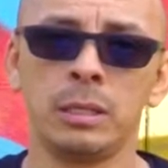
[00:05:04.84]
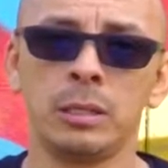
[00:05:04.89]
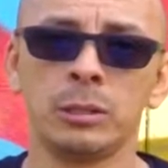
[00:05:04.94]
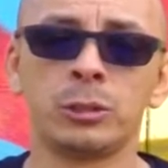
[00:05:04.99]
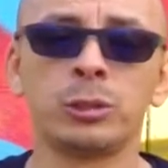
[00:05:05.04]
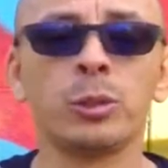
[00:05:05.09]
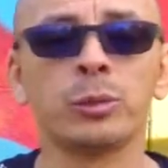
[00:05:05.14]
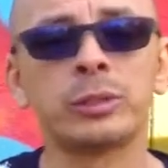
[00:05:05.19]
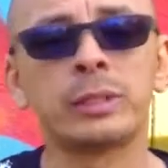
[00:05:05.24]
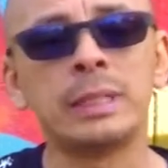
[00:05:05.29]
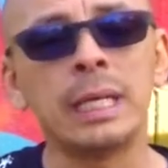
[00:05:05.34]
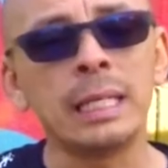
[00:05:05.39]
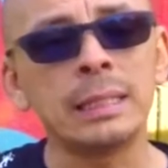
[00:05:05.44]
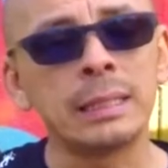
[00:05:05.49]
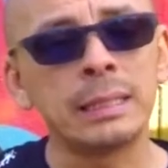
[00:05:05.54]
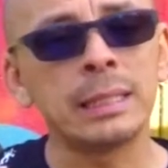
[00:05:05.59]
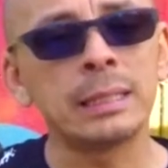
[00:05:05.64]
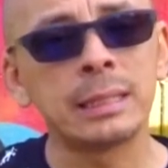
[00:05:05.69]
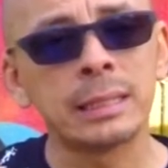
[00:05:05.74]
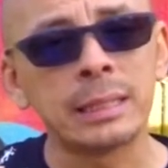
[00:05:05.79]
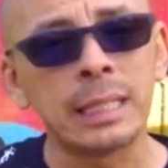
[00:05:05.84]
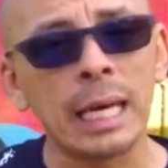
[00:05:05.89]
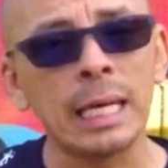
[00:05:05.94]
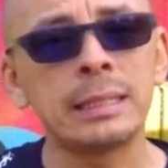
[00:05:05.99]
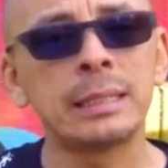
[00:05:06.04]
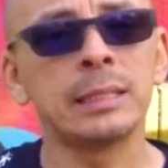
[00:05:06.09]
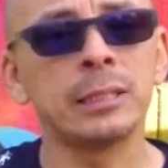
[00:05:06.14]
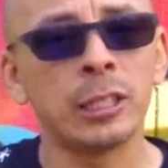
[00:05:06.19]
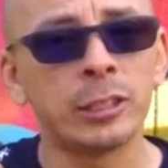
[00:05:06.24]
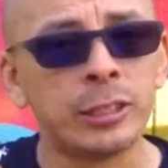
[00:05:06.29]
So since it
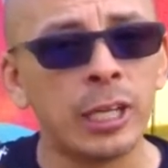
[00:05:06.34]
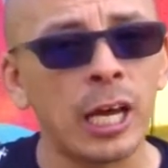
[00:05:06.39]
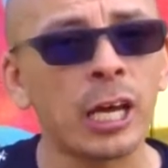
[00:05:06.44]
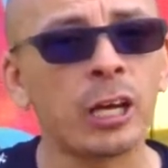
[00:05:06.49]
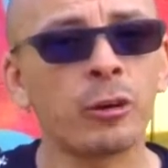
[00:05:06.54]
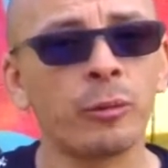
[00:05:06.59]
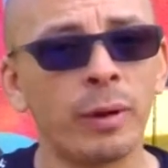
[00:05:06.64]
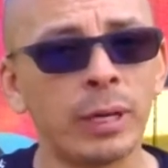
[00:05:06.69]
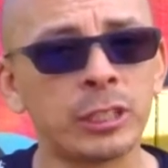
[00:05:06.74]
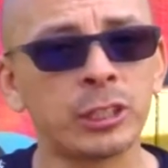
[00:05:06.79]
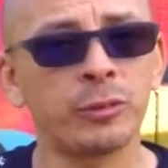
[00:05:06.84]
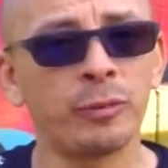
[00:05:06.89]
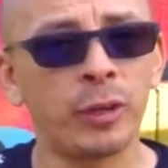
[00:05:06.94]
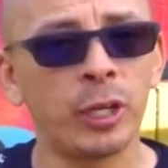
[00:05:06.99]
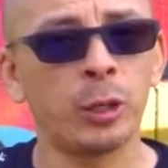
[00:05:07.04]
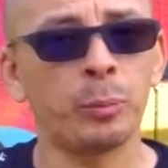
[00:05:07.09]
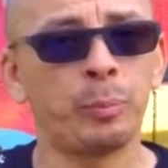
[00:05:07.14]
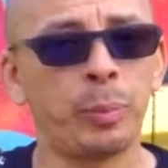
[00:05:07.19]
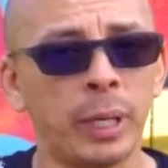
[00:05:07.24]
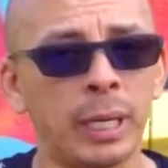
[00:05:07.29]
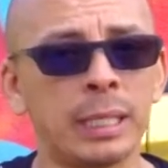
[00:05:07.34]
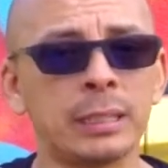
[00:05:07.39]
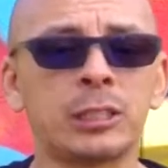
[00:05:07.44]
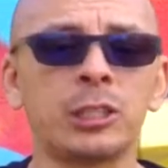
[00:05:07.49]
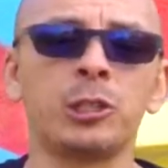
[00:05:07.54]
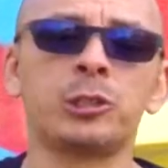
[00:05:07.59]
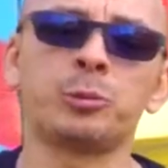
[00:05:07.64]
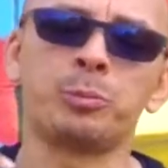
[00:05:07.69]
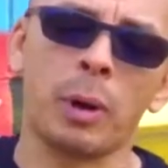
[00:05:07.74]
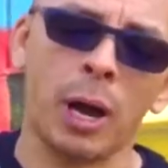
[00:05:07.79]
states in the Declaration of Independence,
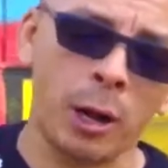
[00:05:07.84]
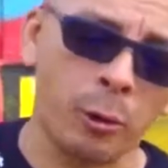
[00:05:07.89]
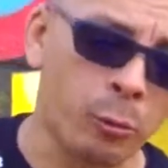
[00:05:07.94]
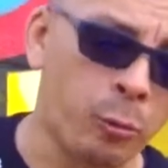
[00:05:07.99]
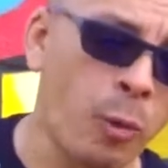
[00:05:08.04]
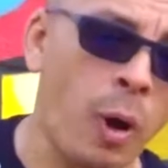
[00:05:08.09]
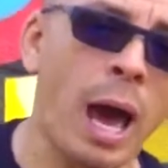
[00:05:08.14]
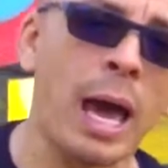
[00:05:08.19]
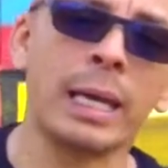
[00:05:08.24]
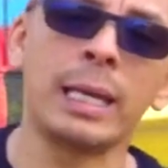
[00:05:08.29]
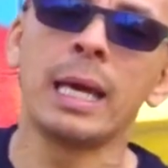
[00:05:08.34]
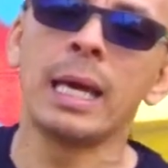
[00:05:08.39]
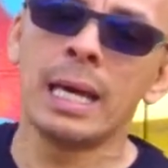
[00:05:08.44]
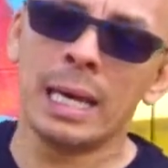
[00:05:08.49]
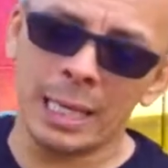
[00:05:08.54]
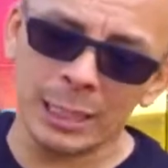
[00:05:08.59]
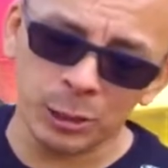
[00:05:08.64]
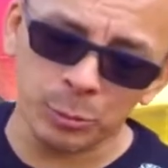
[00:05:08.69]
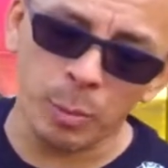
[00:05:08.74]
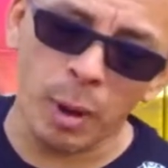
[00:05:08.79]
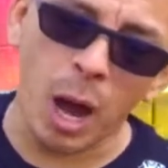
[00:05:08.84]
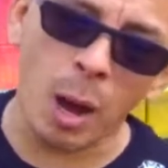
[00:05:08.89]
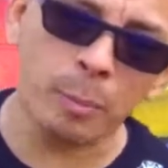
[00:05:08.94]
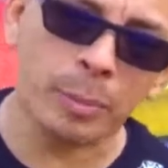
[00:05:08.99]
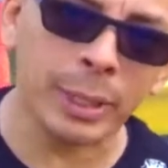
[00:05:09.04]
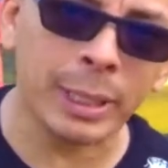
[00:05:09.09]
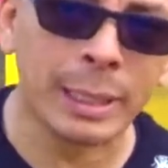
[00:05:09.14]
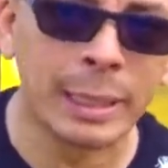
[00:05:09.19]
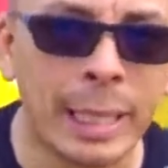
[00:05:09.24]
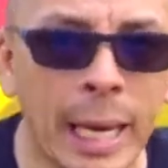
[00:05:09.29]
it's my right, it's my
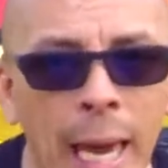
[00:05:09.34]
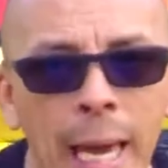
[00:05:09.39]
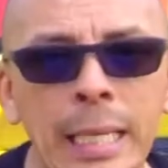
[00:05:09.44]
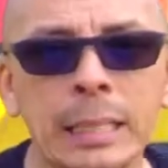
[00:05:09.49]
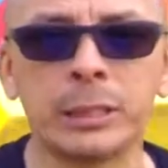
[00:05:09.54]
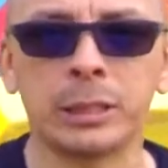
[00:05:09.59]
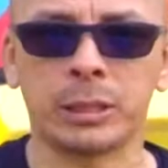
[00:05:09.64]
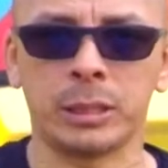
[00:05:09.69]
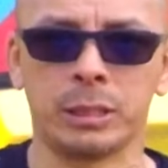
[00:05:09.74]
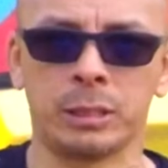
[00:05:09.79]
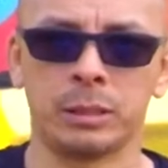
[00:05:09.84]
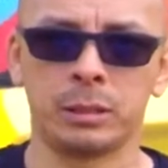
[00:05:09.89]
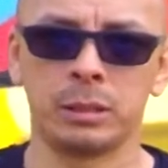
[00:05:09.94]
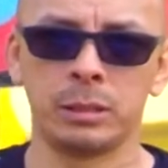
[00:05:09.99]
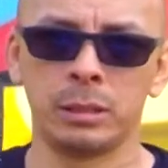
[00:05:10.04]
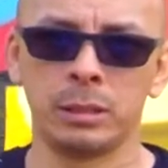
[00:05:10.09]
obligation